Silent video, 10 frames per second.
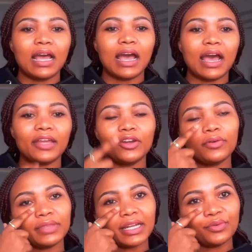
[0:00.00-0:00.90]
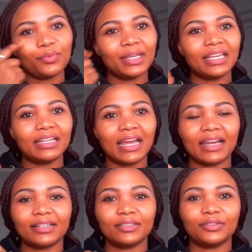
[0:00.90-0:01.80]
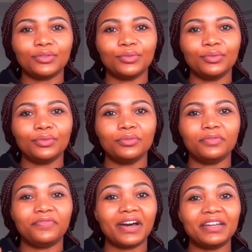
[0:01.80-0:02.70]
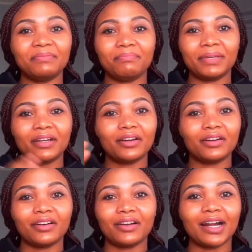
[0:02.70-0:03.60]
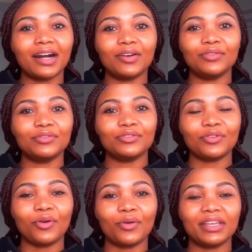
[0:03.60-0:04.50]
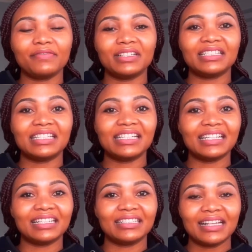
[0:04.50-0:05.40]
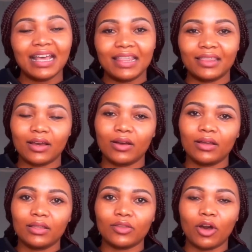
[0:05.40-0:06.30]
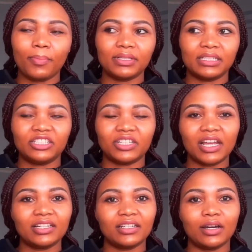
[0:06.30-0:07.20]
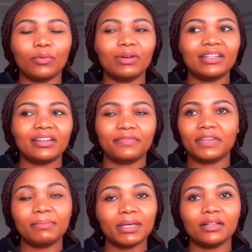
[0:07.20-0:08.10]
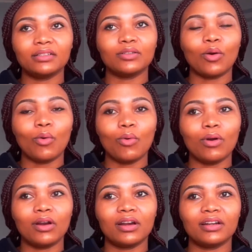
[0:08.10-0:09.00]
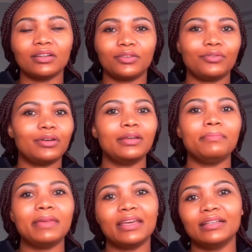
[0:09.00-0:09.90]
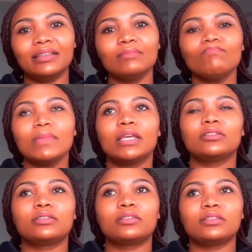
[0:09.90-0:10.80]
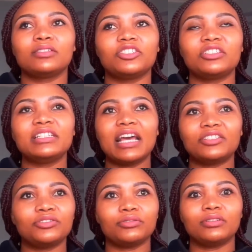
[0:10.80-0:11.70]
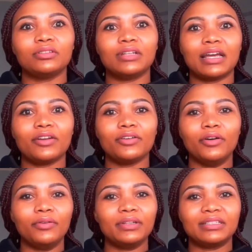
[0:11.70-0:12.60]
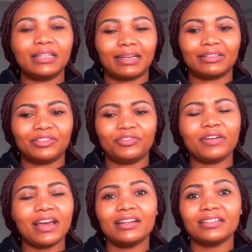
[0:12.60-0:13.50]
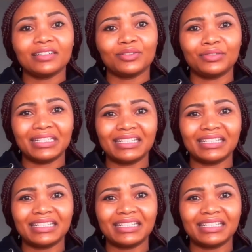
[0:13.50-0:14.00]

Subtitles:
I know that we like to fun, bicker around, or even tease the opposite gender, whether female or you're a male. It's just natural. I don't know. It's like a trend to diss